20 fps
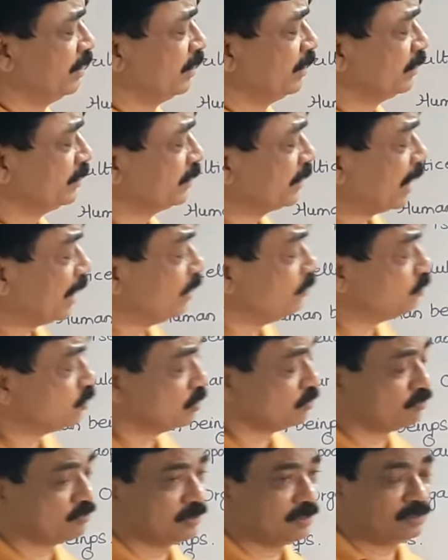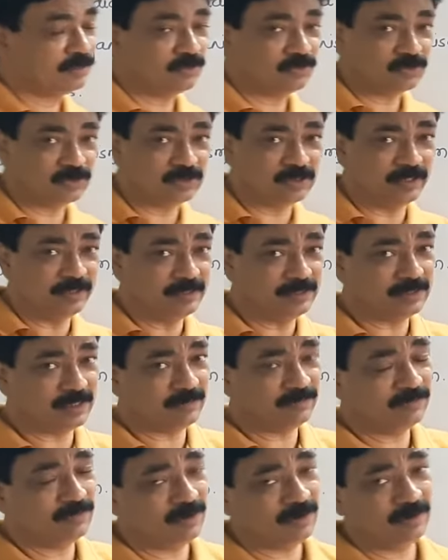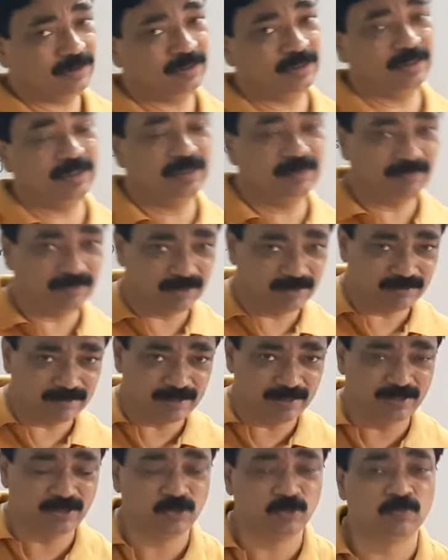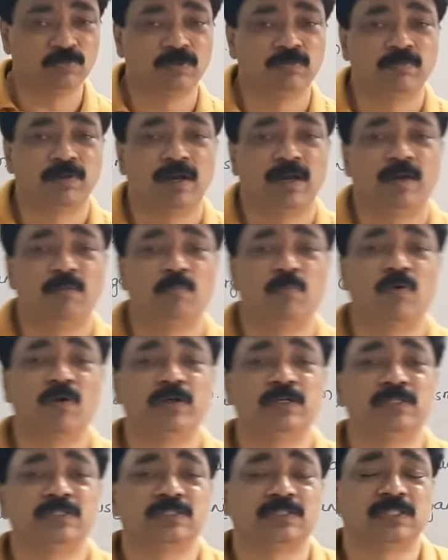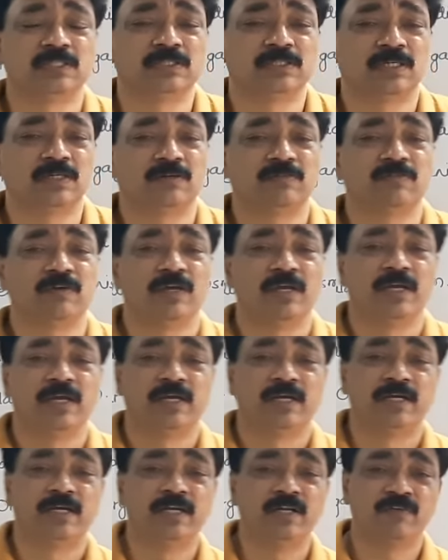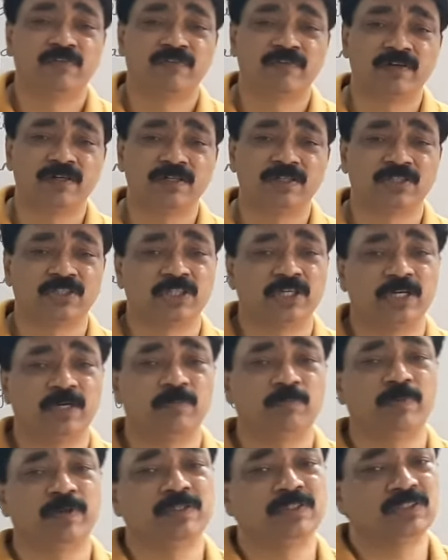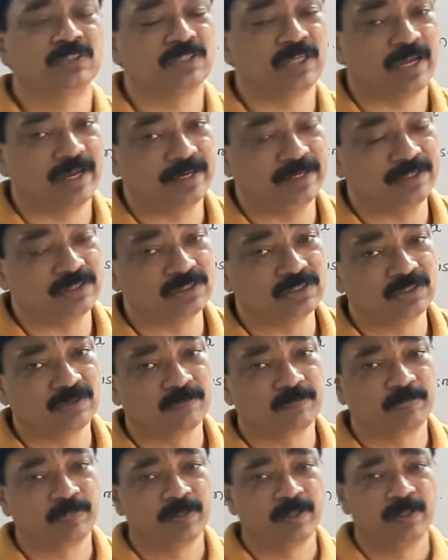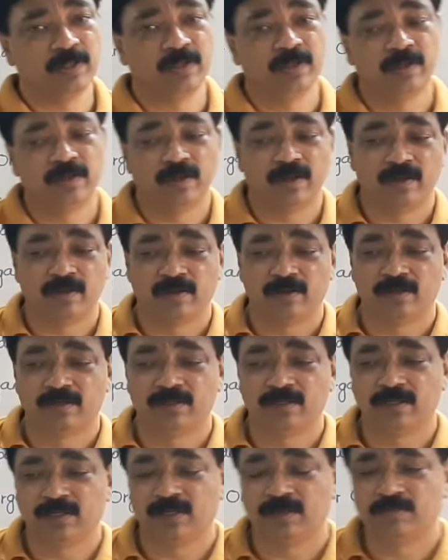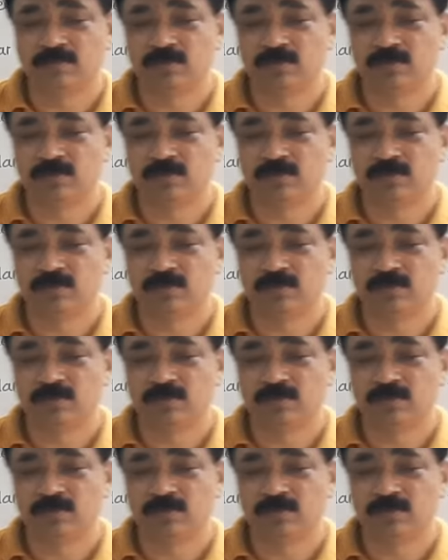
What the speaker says: types of cells. The cells have got, even in human body, cells are of different shape and size. They can be